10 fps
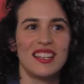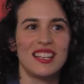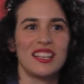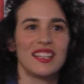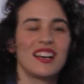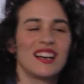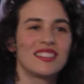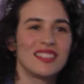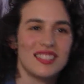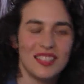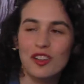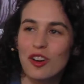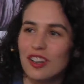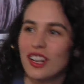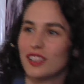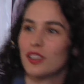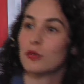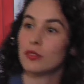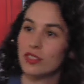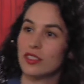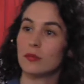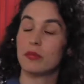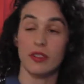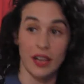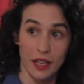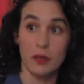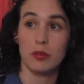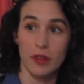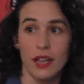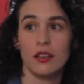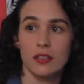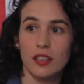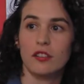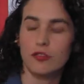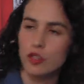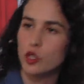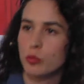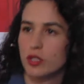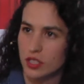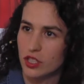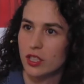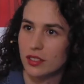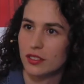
in the synagogue, like, they will pray in first position.